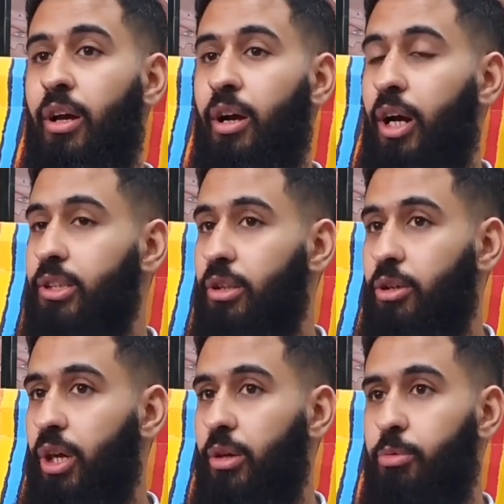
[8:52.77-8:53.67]
I said,
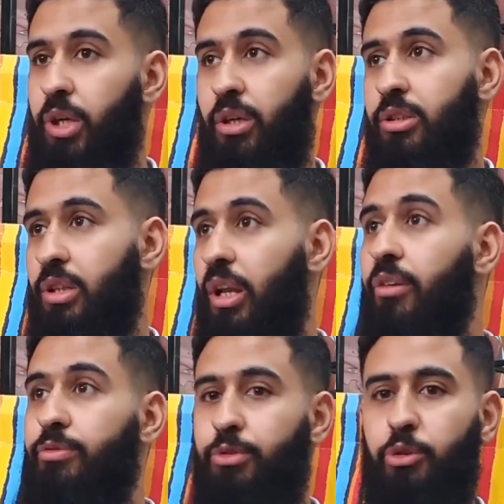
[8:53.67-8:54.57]
okay, we still
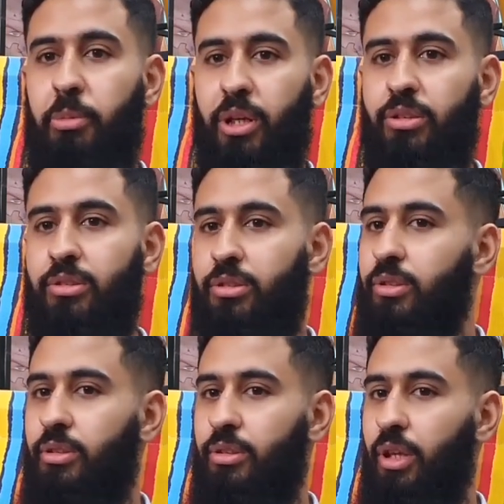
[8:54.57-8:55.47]
have a few minutes
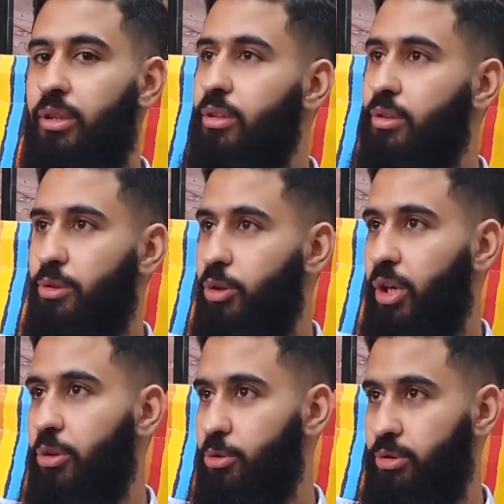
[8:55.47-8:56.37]
that you
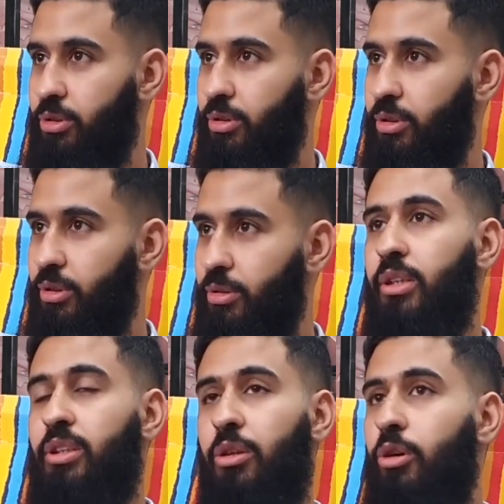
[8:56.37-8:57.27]
can use.
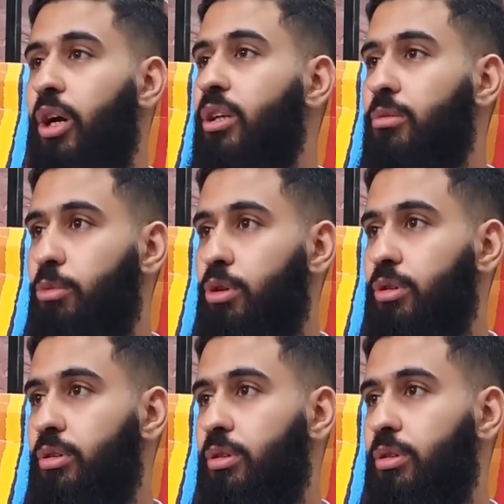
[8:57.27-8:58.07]
He said, no, I need more.